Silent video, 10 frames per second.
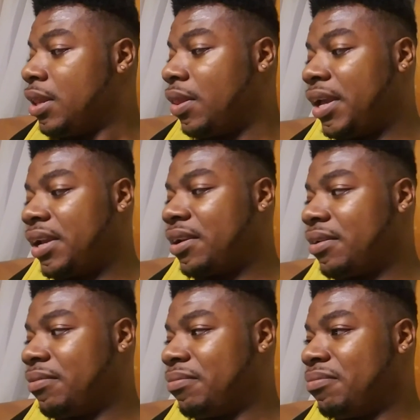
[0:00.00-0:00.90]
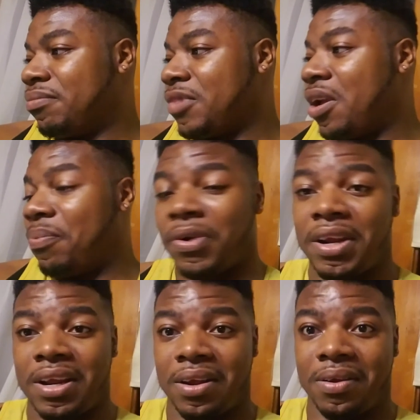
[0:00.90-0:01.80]
like, a
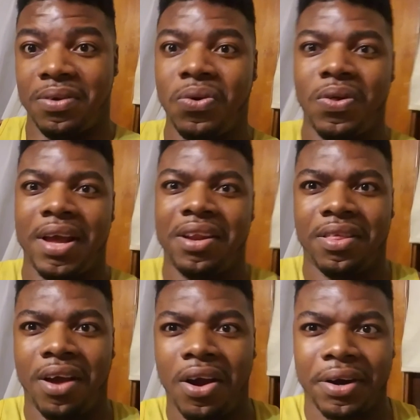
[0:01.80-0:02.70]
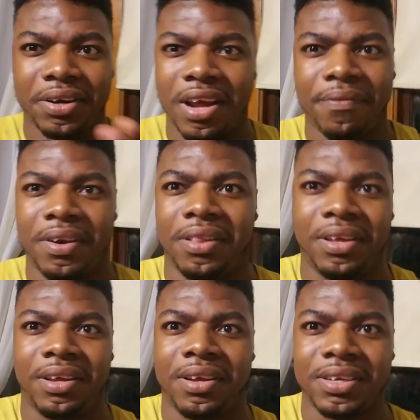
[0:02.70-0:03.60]
pretty cool end of the arc,
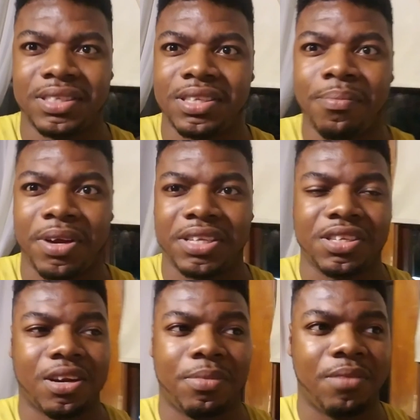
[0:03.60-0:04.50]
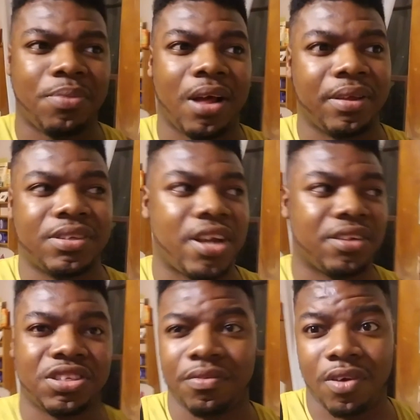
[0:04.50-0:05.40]
definitely, because somebody's going to be probably
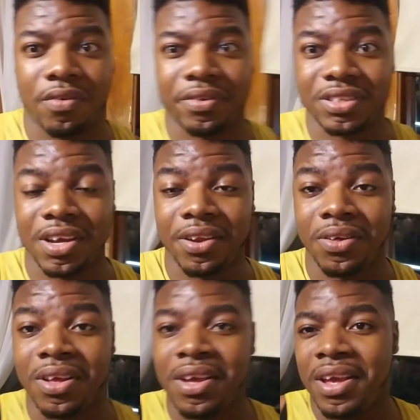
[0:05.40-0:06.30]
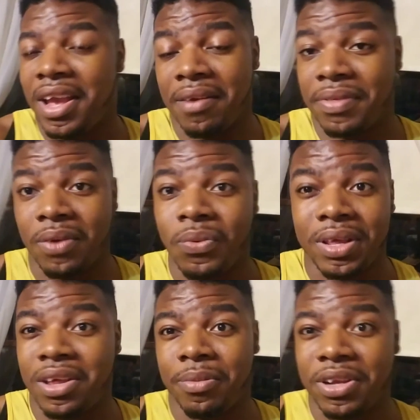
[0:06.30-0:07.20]
challenging Vault for the title, and if they
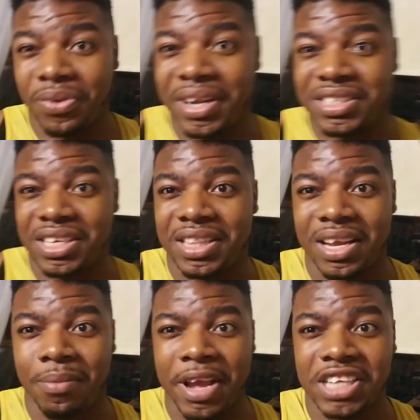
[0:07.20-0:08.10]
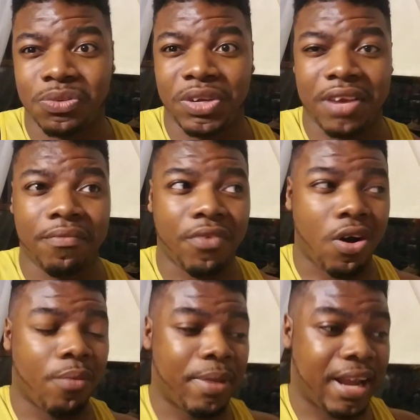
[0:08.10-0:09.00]
win, that'll be crazy. Then imagine we get
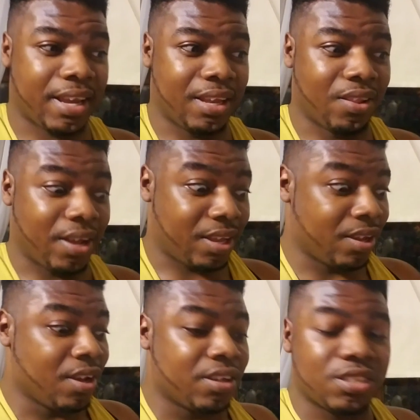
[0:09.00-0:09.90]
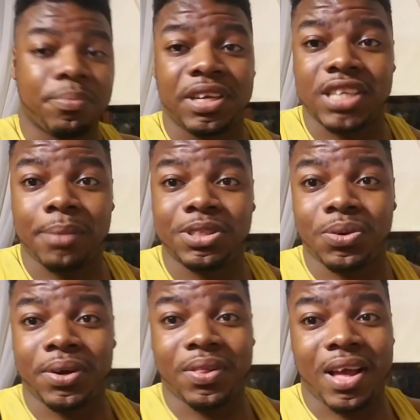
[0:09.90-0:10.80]
Vault back in, like, some big-time
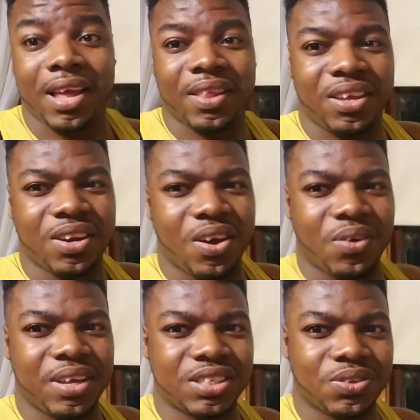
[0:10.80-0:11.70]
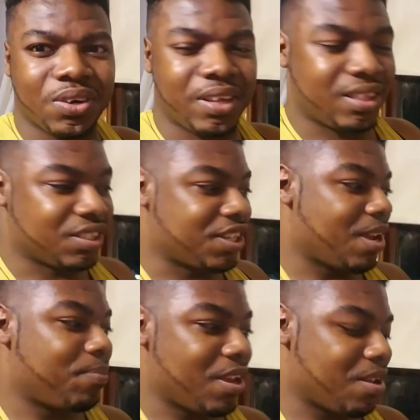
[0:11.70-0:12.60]
storyline, like, he's sort of like the
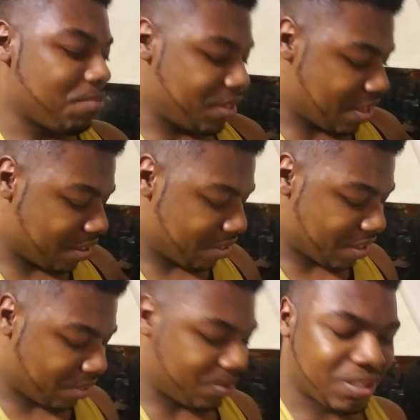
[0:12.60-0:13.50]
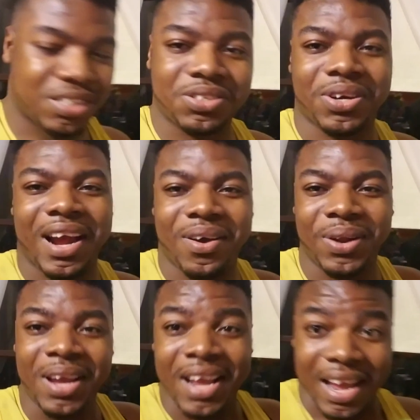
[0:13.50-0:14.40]
champion, but then, like, loses his crown,
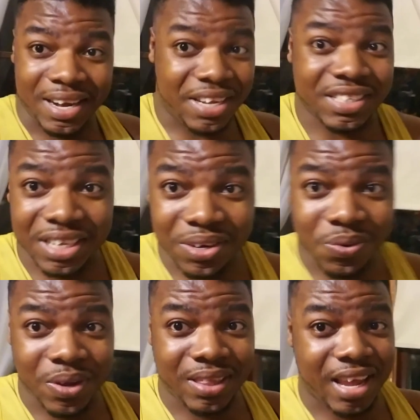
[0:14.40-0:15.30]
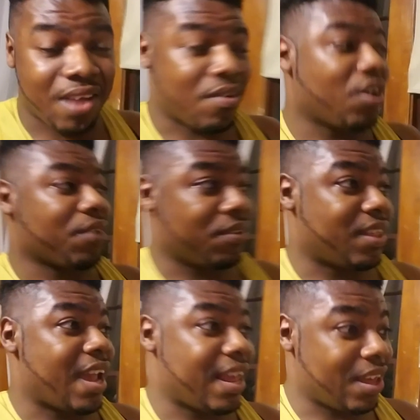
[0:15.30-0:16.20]
and he's into it. They have an arc for
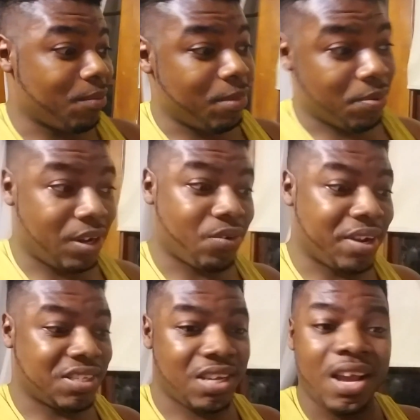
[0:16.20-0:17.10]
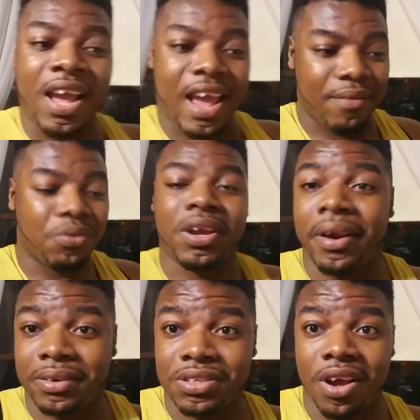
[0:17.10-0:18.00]
that. That would be pretty crazy. Have new
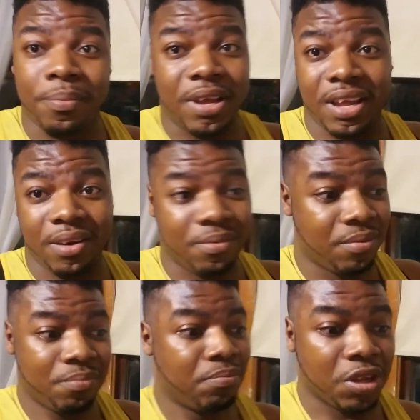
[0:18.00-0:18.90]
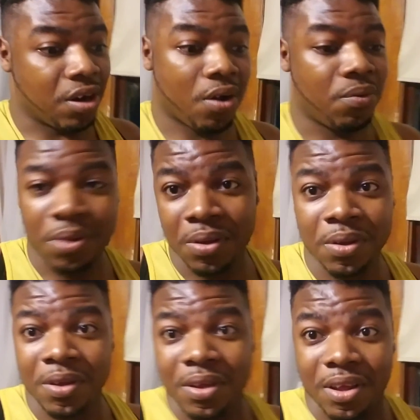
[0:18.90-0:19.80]
characters come in,
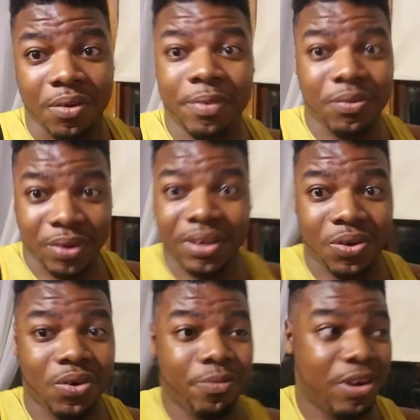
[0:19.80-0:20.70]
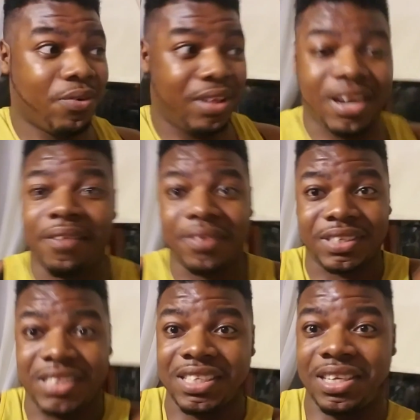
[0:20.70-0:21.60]
It would be really cool. It would be a really
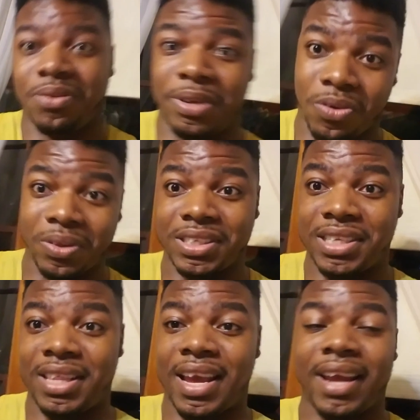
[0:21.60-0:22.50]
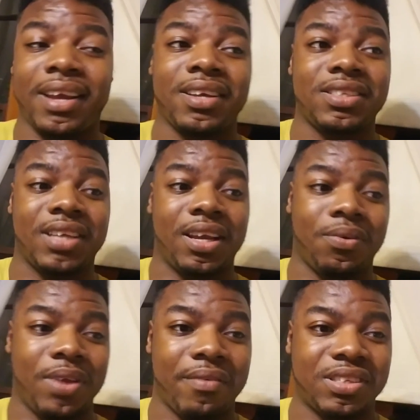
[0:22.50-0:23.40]
diverse season. It would be cool to see that, because, like,
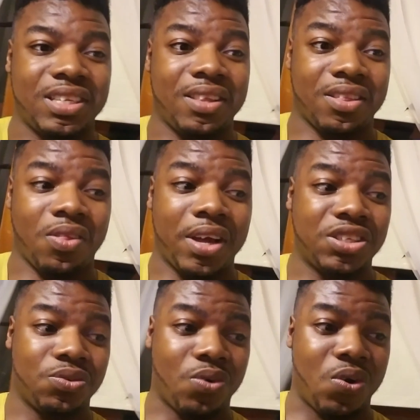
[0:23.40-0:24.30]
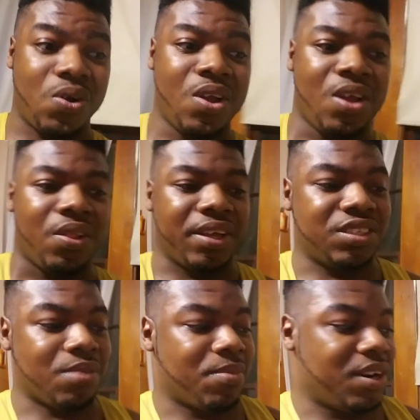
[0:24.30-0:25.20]
we haven't seen, like, the legend role, like,
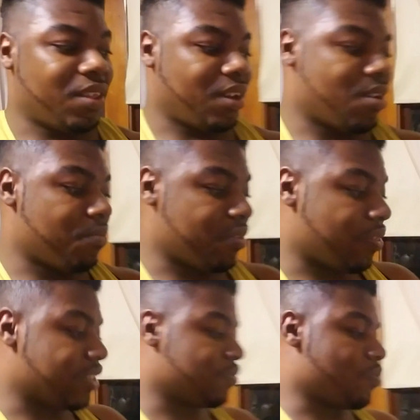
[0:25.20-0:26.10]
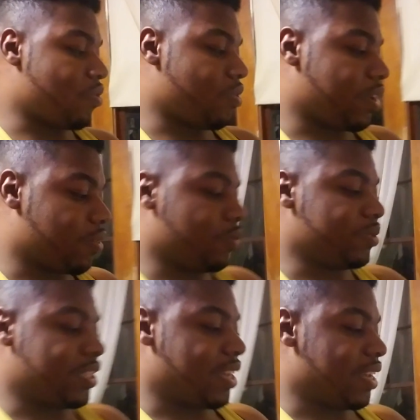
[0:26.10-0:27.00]
somebody, like, come from the legend role, like,
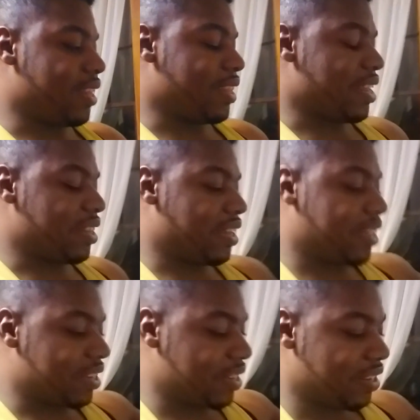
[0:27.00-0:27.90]
lose it, and then, like,